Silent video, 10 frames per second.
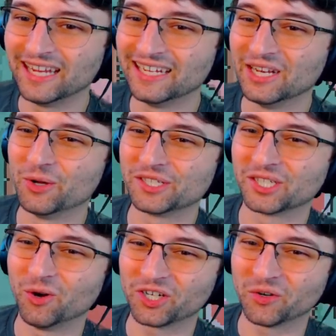No one is
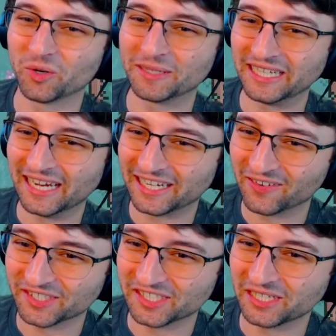so hardcore about the AI
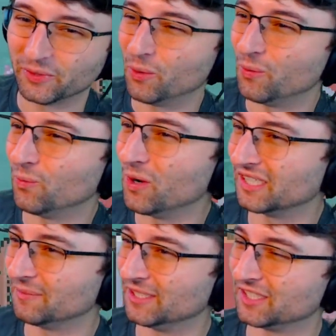conversation that we don't want to
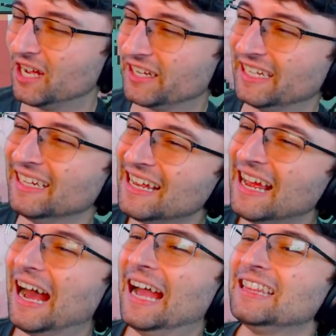send me just talking.
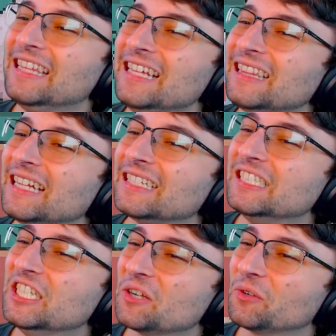I think that's
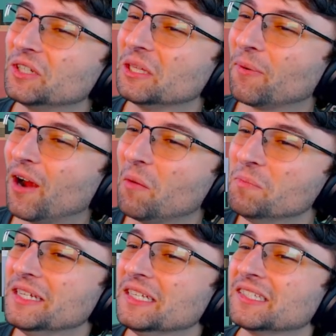generally the
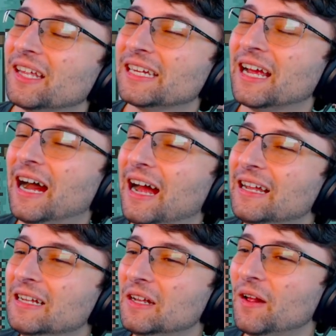problem, is like,
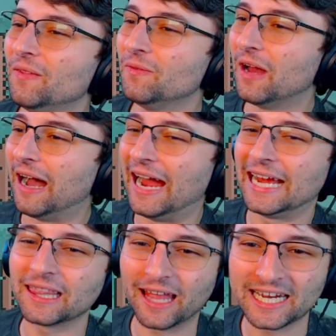
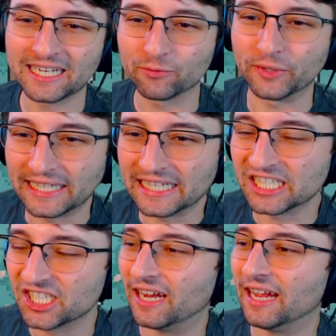I like reading
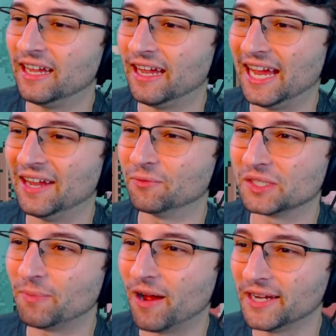chat and
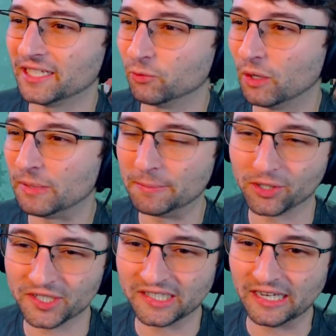responding to what people
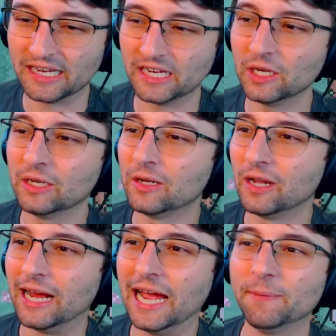are saying.
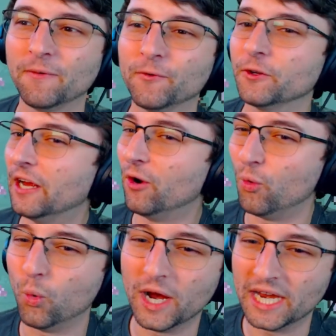I prefer that
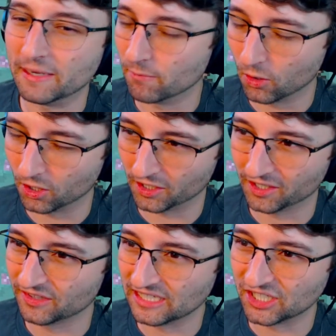way more
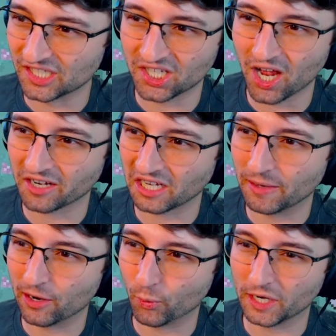than just talking
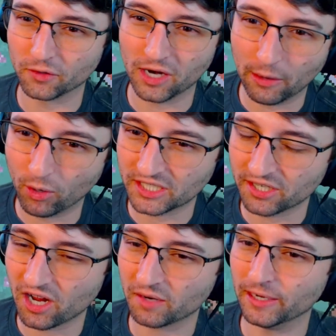about whatever I want to
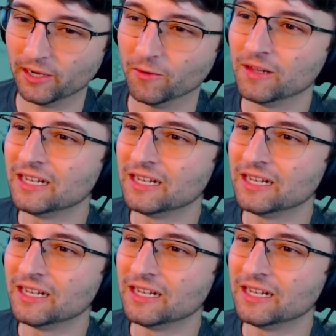talk about.